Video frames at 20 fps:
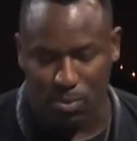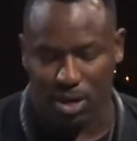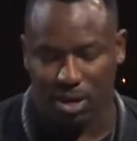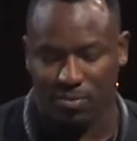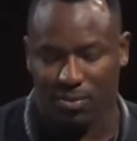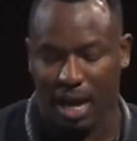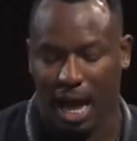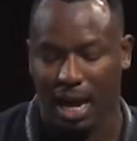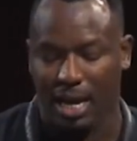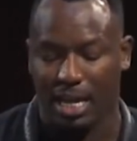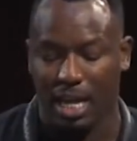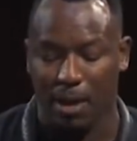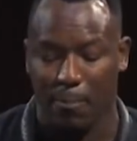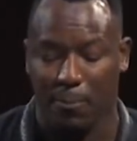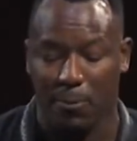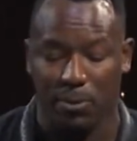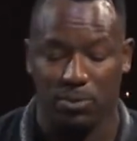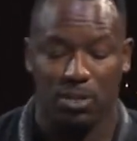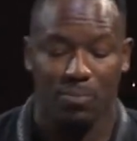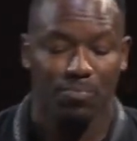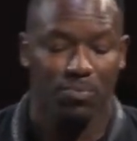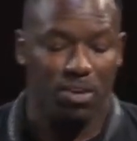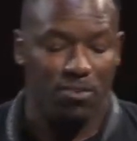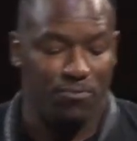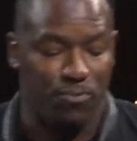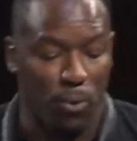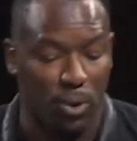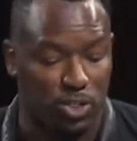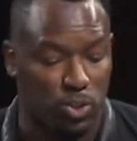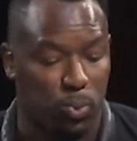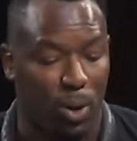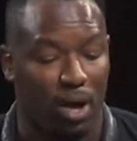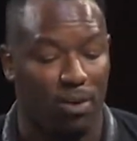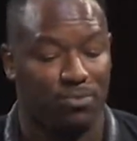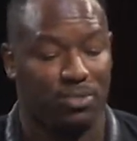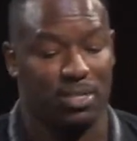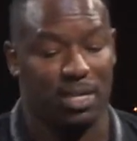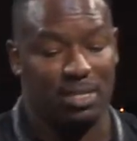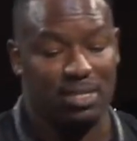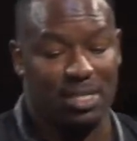the Word of God. Hebrews
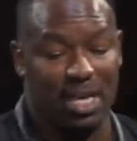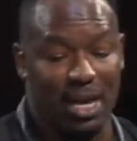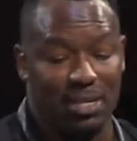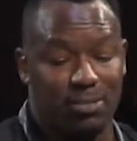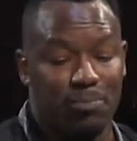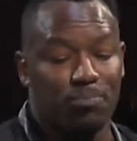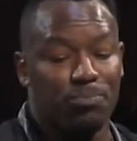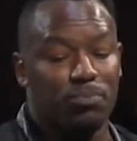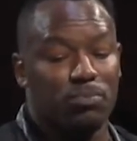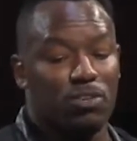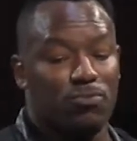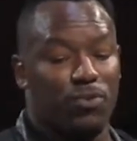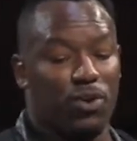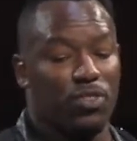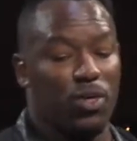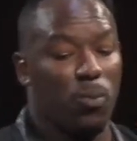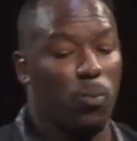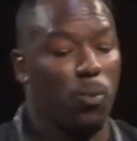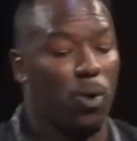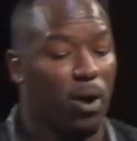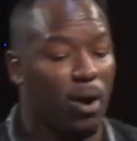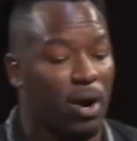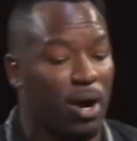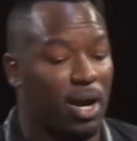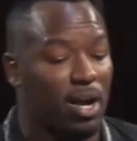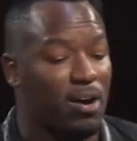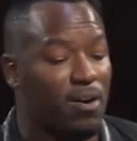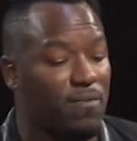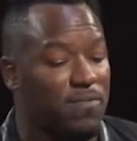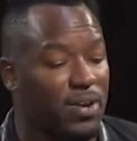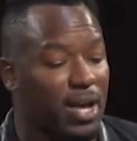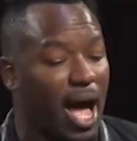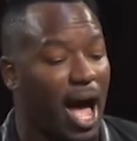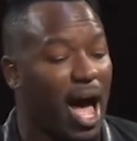4.12 says this, For the Word of